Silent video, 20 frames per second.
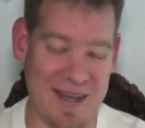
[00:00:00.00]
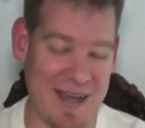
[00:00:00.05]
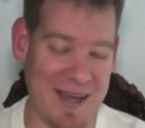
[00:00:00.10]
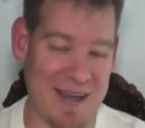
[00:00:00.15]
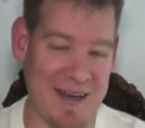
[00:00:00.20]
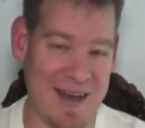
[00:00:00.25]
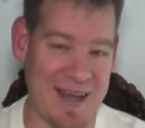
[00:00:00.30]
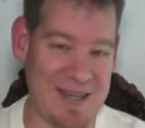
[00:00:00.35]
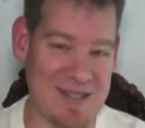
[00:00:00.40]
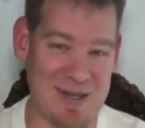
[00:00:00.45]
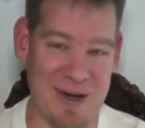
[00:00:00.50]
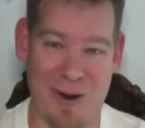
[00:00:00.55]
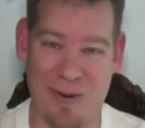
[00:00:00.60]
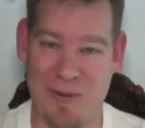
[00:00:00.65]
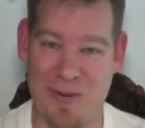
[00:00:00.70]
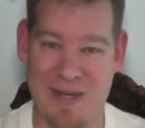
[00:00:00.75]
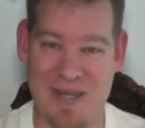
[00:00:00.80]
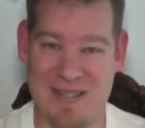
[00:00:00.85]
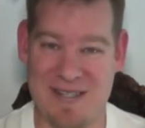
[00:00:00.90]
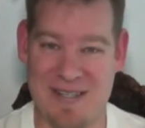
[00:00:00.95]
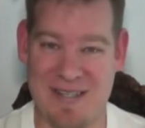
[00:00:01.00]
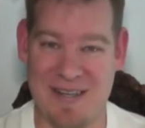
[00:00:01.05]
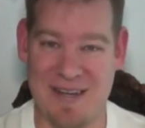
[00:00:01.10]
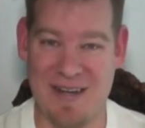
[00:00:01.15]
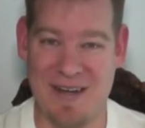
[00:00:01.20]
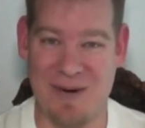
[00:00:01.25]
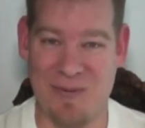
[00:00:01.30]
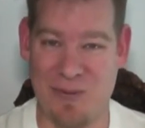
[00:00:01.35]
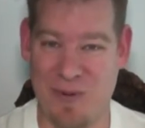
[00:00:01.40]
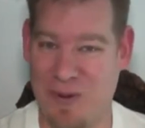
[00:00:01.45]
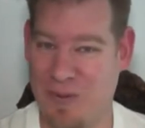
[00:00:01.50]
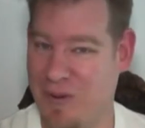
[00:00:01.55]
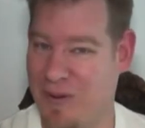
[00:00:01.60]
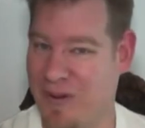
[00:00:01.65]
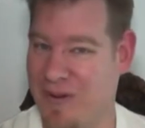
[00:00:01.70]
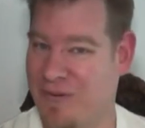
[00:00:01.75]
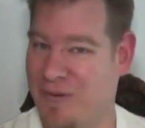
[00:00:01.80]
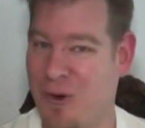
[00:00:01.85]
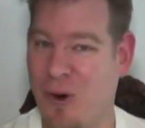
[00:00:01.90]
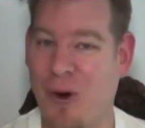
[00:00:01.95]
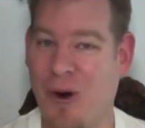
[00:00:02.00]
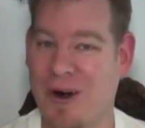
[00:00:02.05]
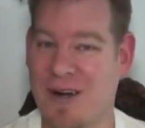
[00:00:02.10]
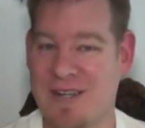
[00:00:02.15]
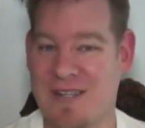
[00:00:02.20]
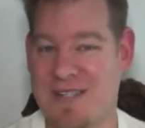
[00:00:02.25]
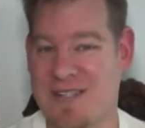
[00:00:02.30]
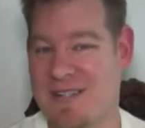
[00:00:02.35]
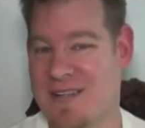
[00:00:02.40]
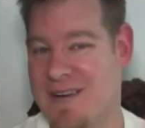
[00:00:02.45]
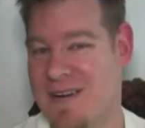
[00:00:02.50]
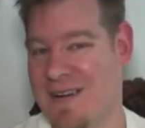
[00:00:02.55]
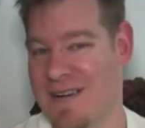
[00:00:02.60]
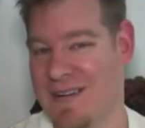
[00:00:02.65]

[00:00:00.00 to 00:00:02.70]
And as always, we will, of course,